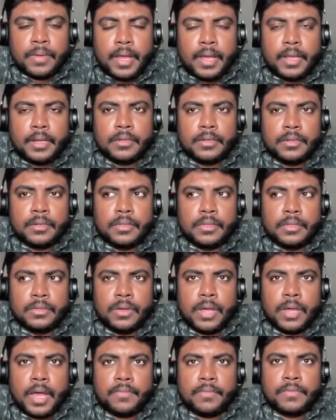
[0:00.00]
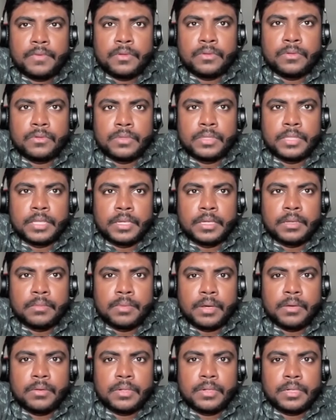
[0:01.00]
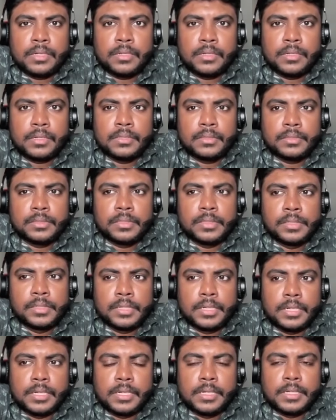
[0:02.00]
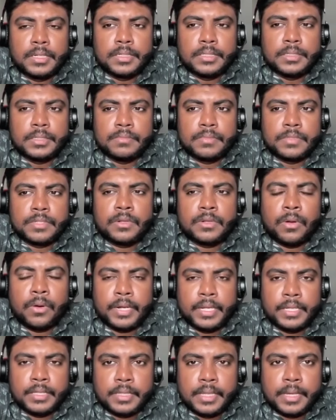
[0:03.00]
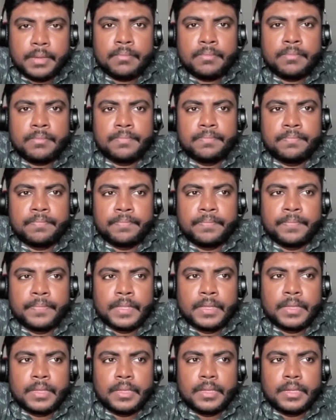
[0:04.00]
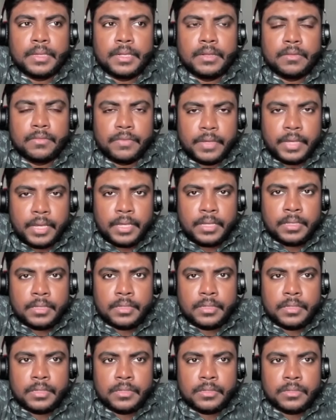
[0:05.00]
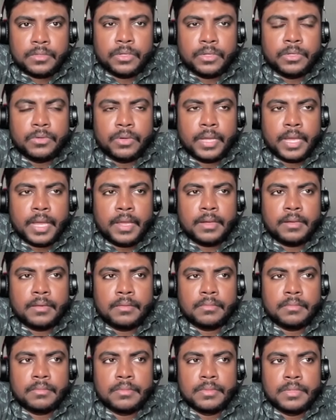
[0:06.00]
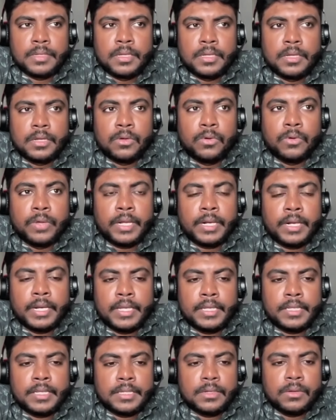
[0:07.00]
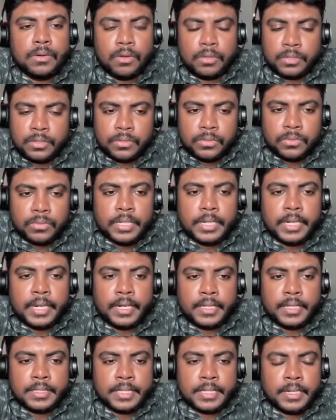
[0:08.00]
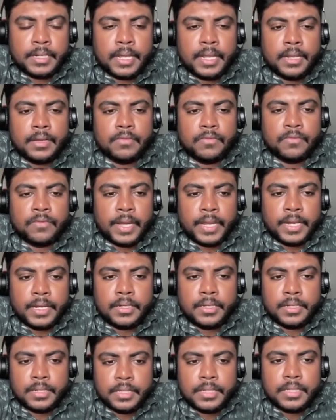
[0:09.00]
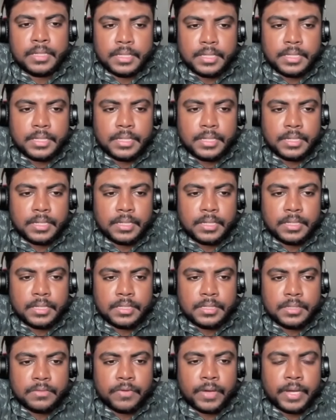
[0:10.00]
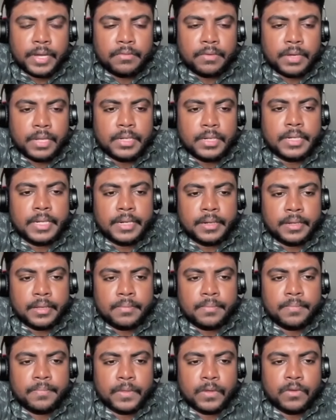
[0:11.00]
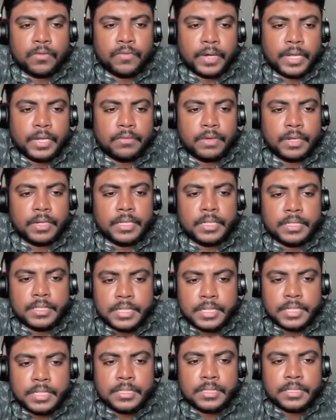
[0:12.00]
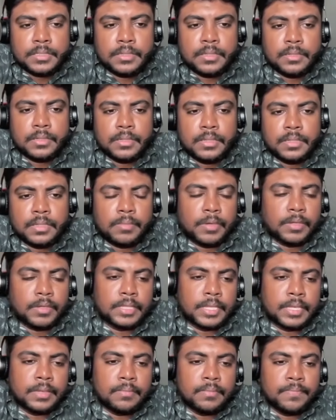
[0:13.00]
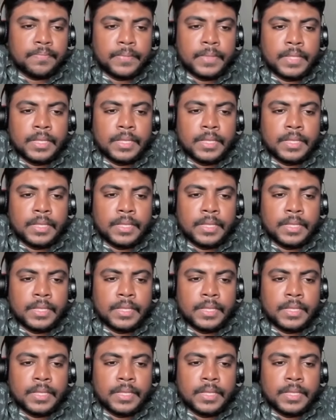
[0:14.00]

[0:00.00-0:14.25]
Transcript: and you have to think about storing them in a way so you can quickly go through the data set and find one data or find one instance among them.